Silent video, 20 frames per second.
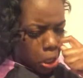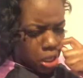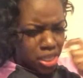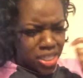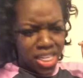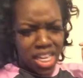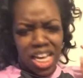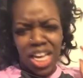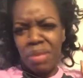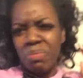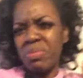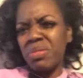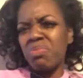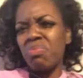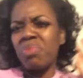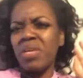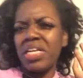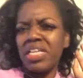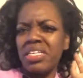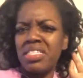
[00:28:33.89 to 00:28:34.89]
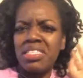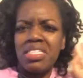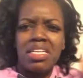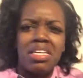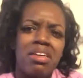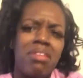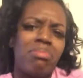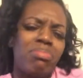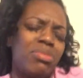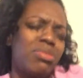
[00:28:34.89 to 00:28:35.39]
Saying he was wheezy,
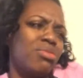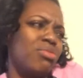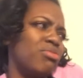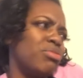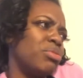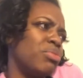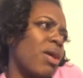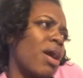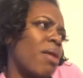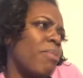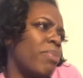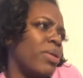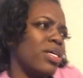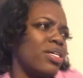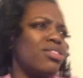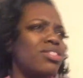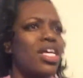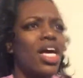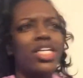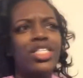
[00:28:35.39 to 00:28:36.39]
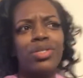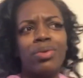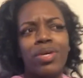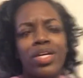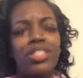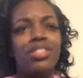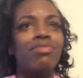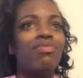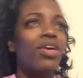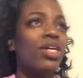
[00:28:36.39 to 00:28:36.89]
he was dropping his
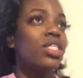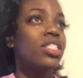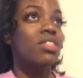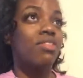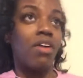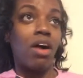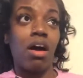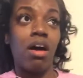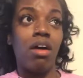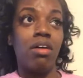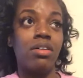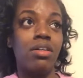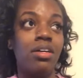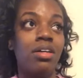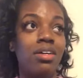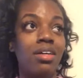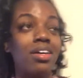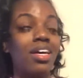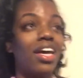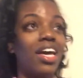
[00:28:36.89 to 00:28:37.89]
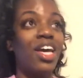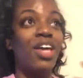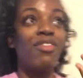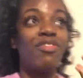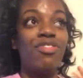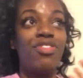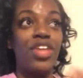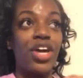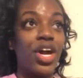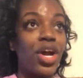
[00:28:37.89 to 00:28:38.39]
saturation. First of all,
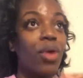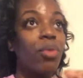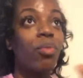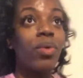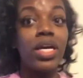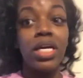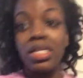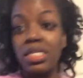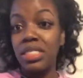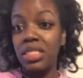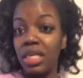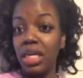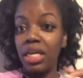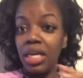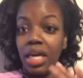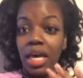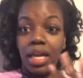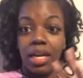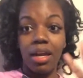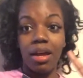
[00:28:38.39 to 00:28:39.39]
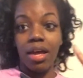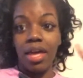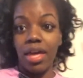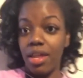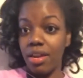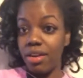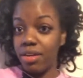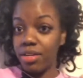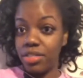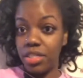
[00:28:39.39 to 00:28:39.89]
if they're wheezy and
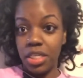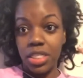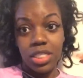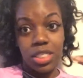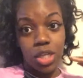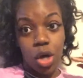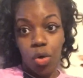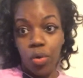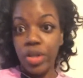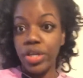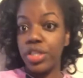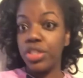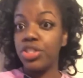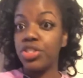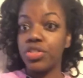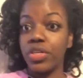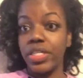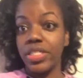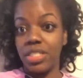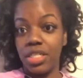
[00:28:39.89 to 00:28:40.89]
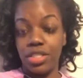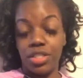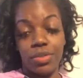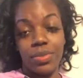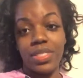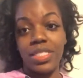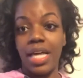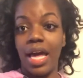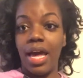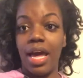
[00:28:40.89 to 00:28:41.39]
just so in distress, as you
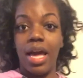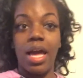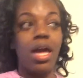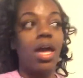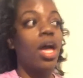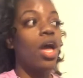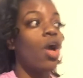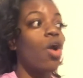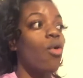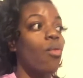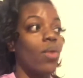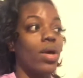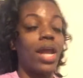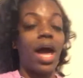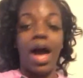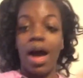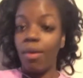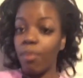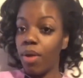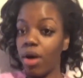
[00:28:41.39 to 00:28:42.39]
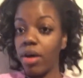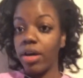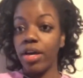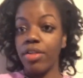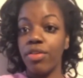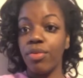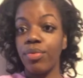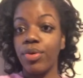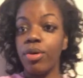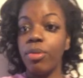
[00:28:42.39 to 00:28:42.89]
say, when I walk in
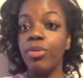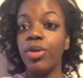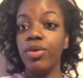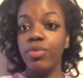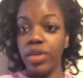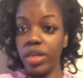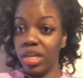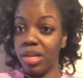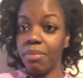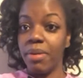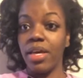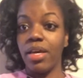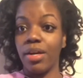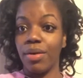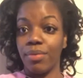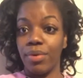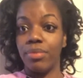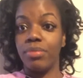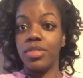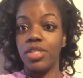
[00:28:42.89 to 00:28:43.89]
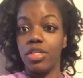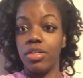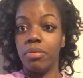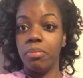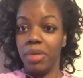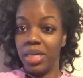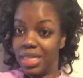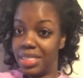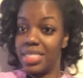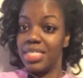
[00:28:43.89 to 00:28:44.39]
the room, you need to be in a room too,
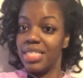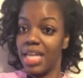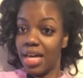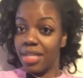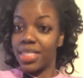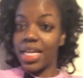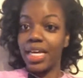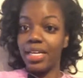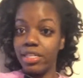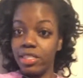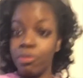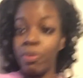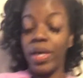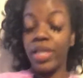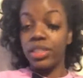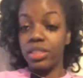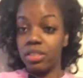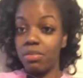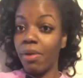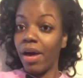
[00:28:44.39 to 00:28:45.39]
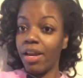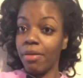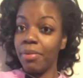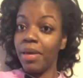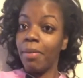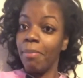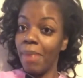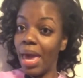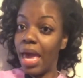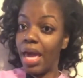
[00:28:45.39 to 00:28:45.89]
because it sounds like this patient's about to
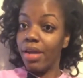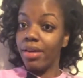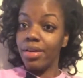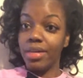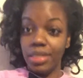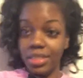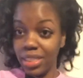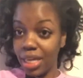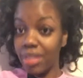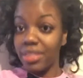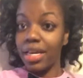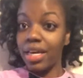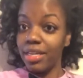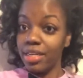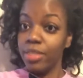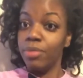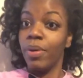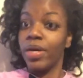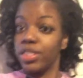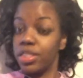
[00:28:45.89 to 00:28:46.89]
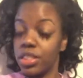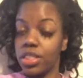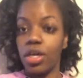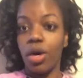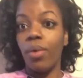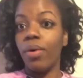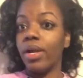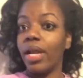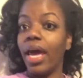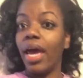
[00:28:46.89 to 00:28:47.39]
be met. It sounds like this patient's
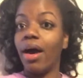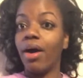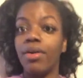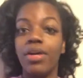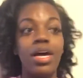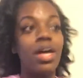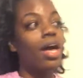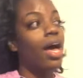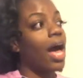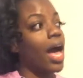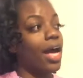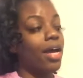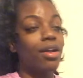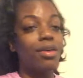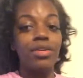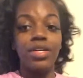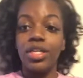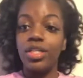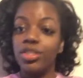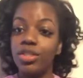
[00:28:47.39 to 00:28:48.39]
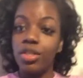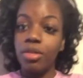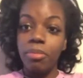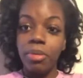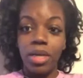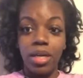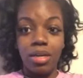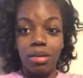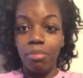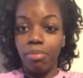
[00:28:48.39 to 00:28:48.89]
going down. I don't need you to
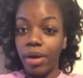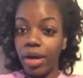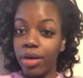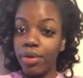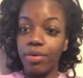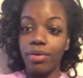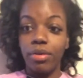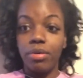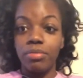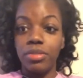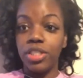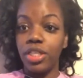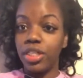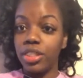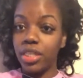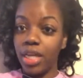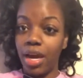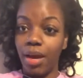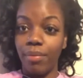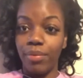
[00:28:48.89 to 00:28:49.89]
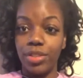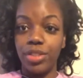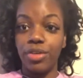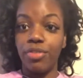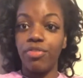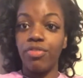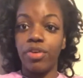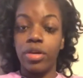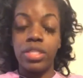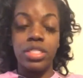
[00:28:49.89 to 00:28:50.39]
be in a break room chit-chatting with your
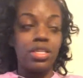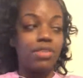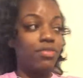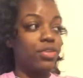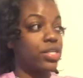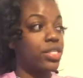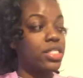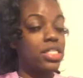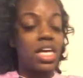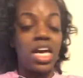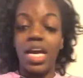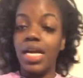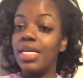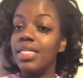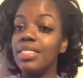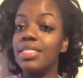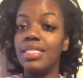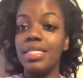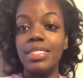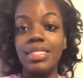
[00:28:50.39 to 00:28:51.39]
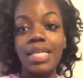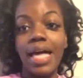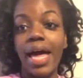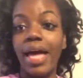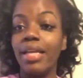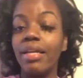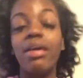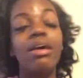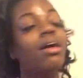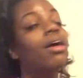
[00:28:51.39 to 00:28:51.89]
friends if you're saying he's
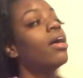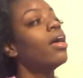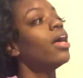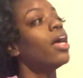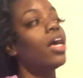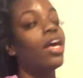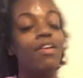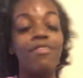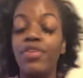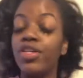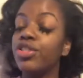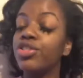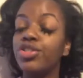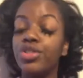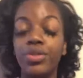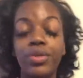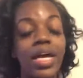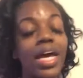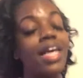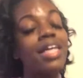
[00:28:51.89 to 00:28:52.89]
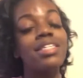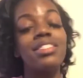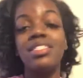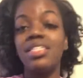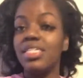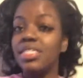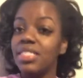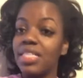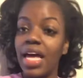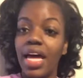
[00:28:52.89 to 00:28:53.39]
desatting. If it's true that he's
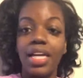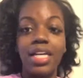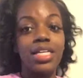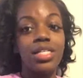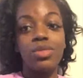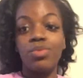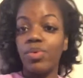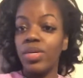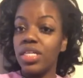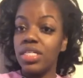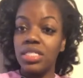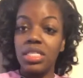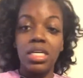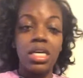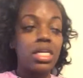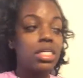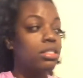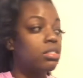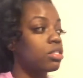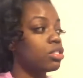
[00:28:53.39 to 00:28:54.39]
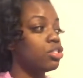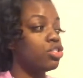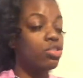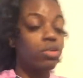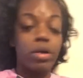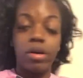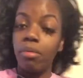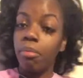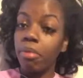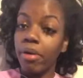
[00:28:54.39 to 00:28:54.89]
desatting, he's wheezy, he's
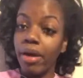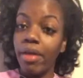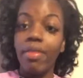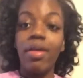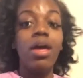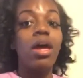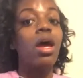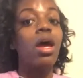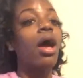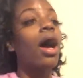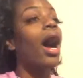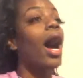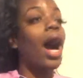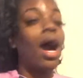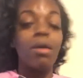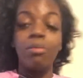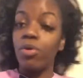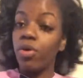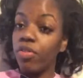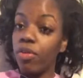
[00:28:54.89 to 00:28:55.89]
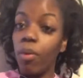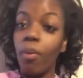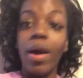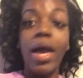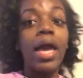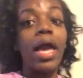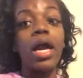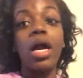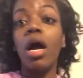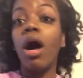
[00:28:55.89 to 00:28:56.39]
short of breath, I'm on the
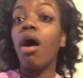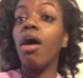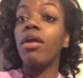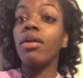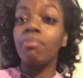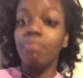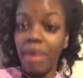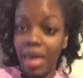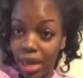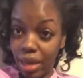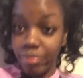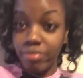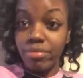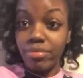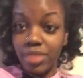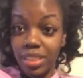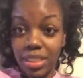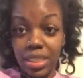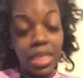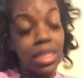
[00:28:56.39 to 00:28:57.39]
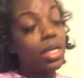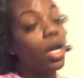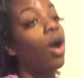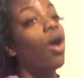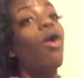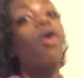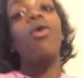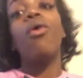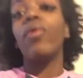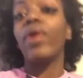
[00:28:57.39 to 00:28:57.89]
way and call the Met. Let's get the
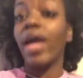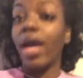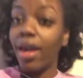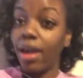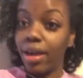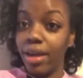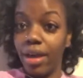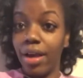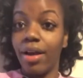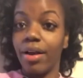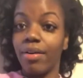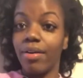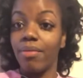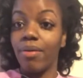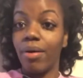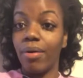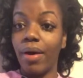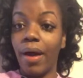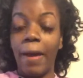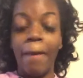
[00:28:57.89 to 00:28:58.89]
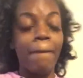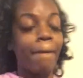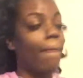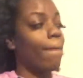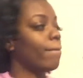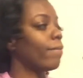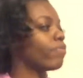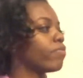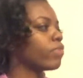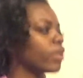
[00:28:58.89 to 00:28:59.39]
whole gang here, okay?
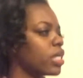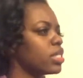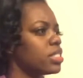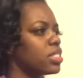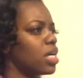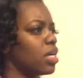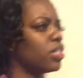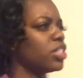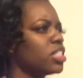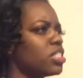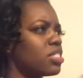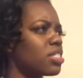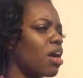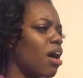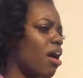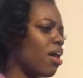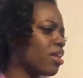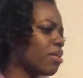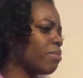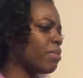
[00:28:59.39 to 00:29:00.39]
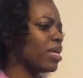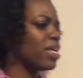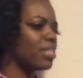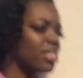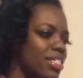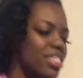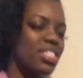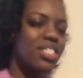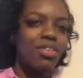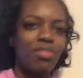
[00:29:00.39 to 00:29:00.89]
So she's calling me.
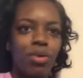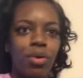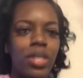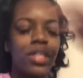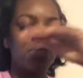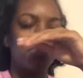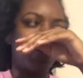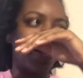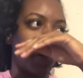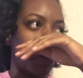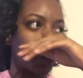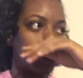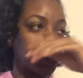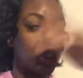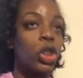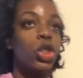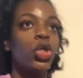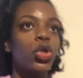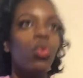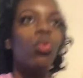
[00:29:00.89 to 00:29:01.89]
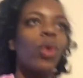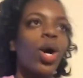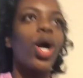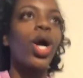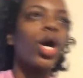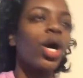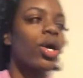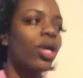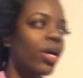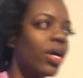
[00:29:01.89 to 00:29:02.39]
This is, of course, when I was
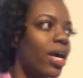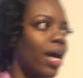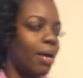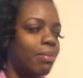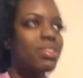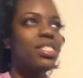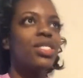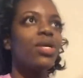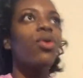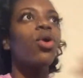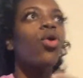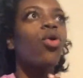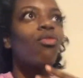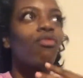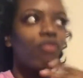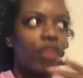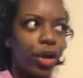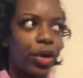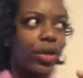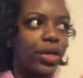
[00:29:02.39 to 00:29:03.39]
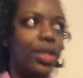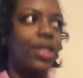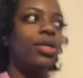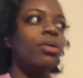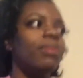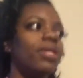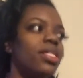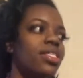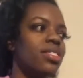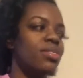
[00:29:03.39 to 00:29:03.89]
newer. I'm still very new,
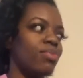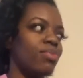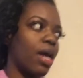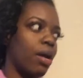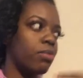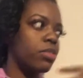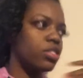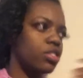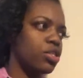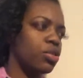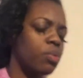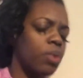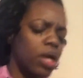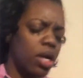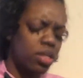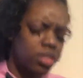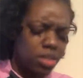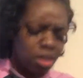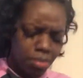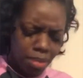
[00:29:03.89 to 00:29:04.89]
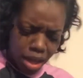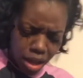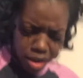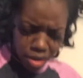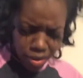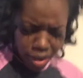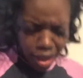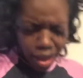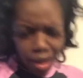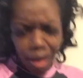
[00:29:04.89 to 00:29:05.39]
but this is was newer. So I'm like,
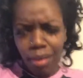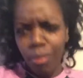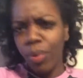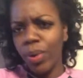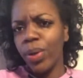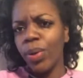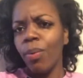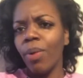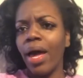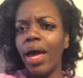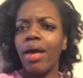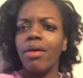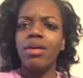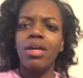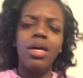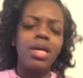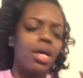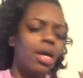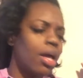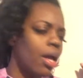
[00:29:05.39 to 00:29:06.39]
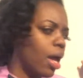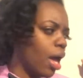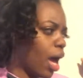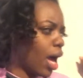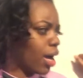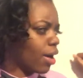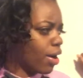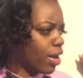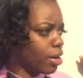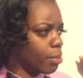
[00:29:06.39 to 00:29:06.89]
okay, I'm on the way. I
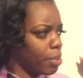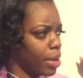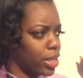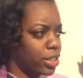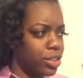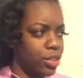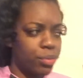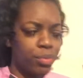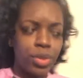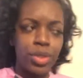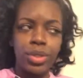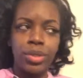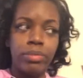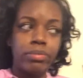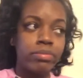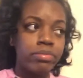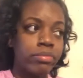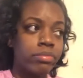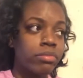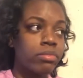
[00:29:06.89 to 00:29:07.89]
go in the patient room.